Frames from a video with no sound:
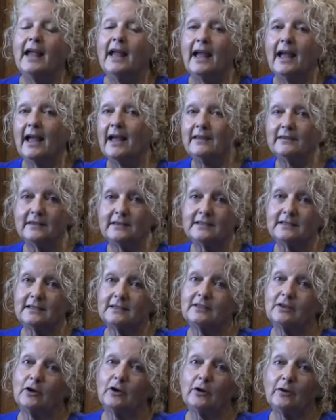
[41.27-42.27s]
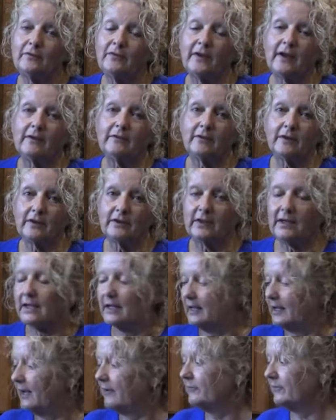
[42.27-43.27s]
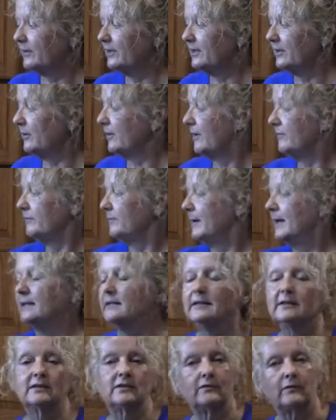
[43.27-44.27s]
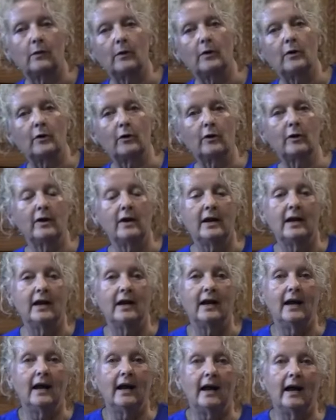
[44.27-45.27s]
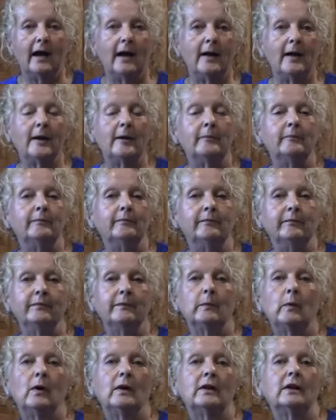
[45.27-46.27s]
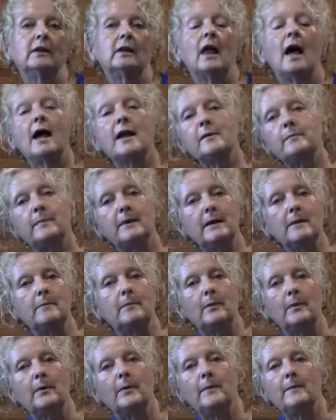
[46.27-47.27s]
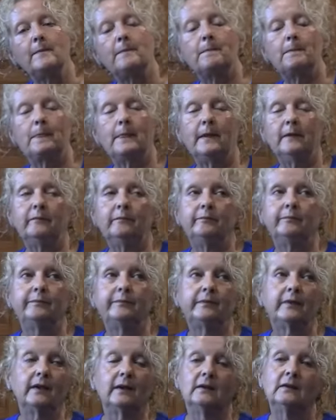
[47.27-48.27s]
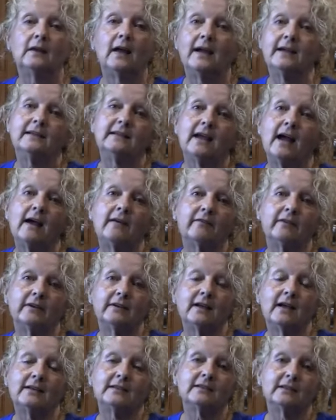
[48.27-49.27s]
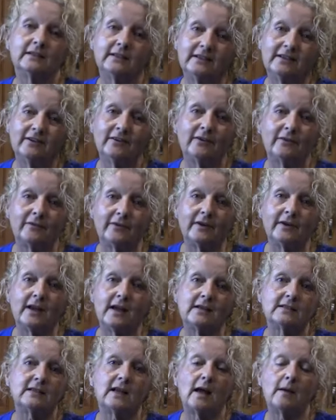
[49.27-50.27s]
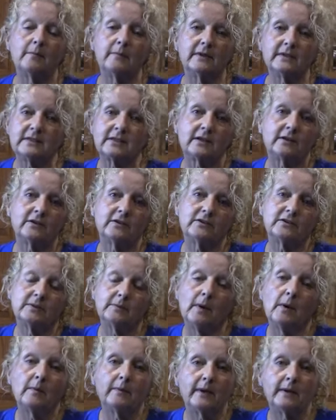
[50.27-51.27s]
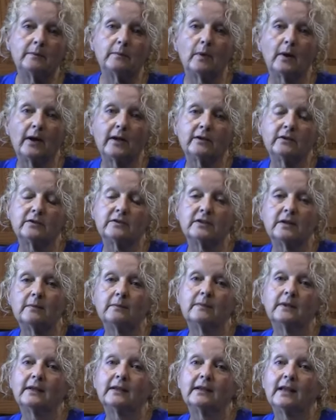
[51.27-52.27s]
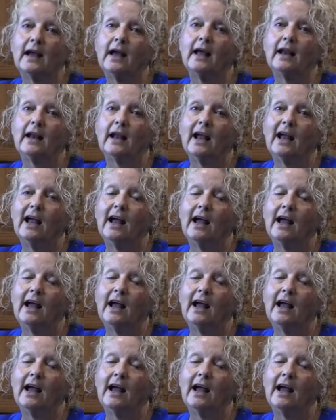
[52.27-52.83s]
And this is her favorite thing. Every year I've made this for her. Um, well, a lot of people like to have it nice, you know, over a nice hot biscuit or some homemade bread or something like that.